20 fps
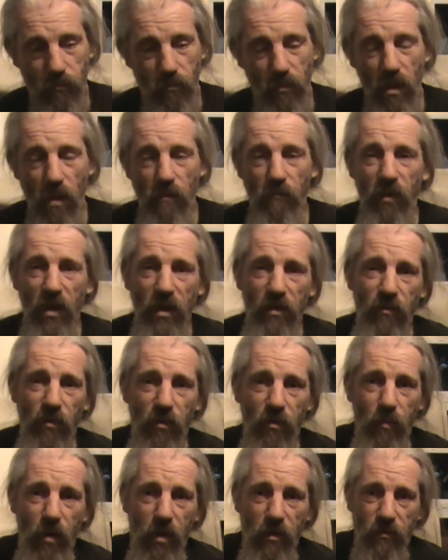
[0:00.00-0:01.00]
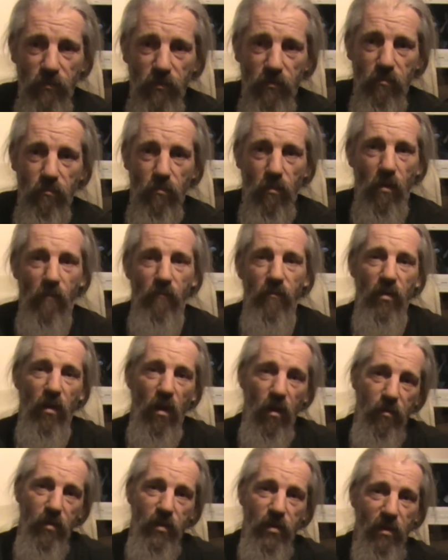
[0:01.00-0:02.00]
Thank you very much. If you
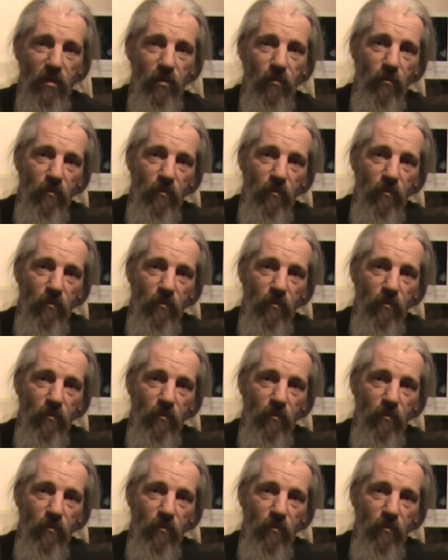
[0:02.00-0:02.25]
like the channel,